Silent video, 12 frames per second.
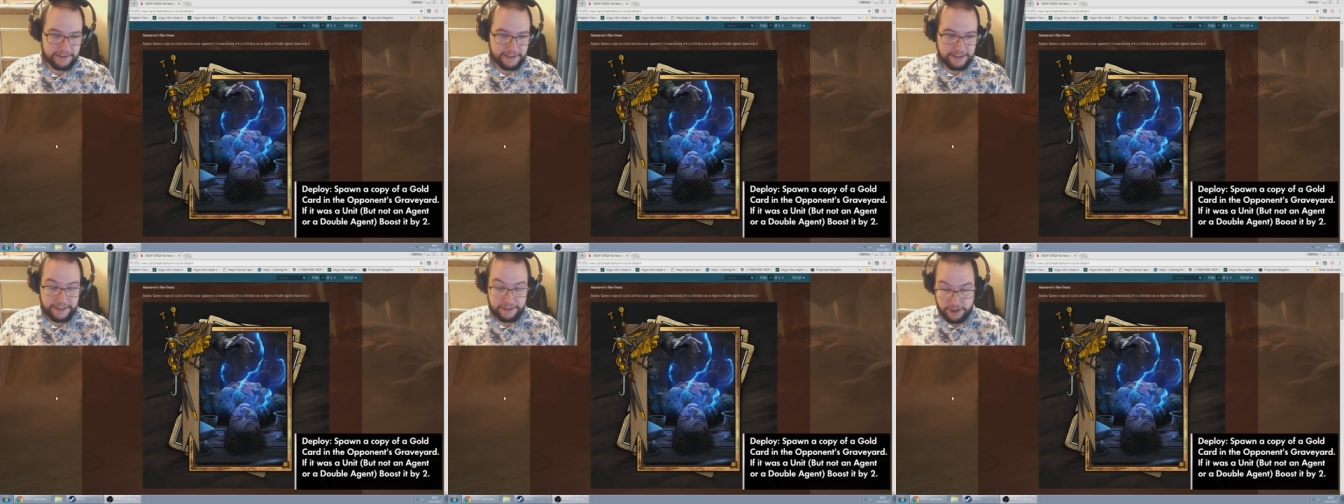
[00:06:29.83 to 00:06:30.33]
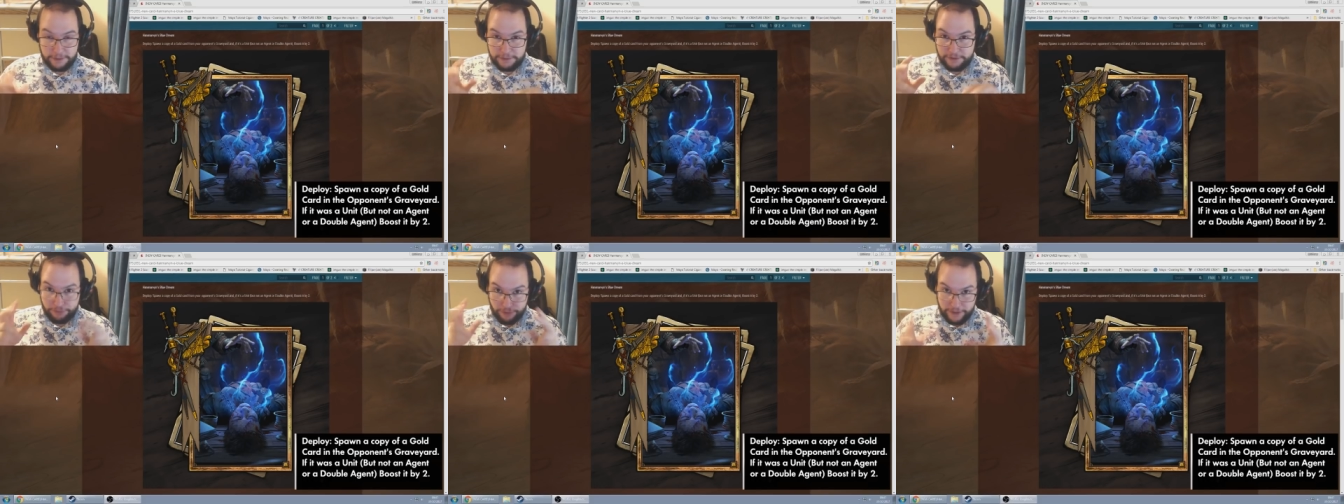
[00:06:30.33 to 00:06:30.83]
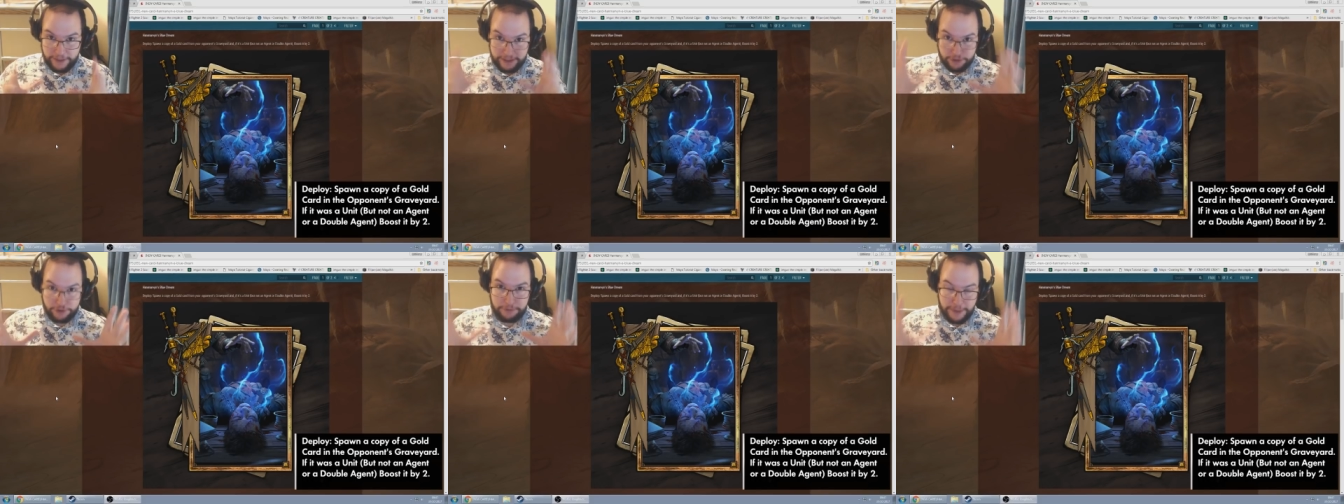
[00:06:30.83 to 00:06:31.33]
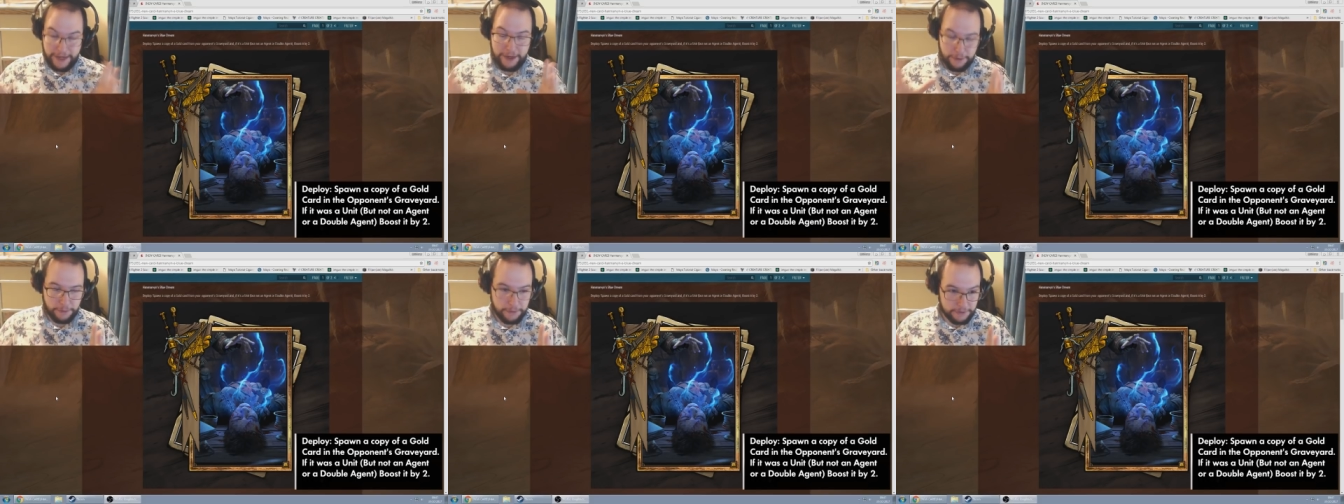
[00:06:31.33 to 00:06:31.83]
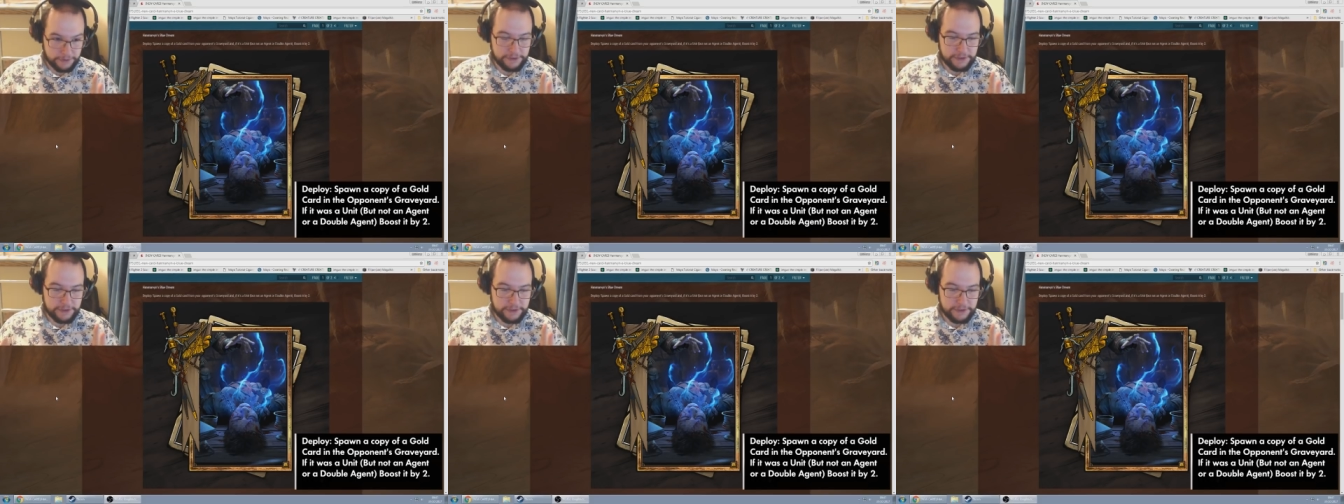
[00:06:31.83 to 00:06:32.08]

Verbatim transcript: in terms of really good power ones.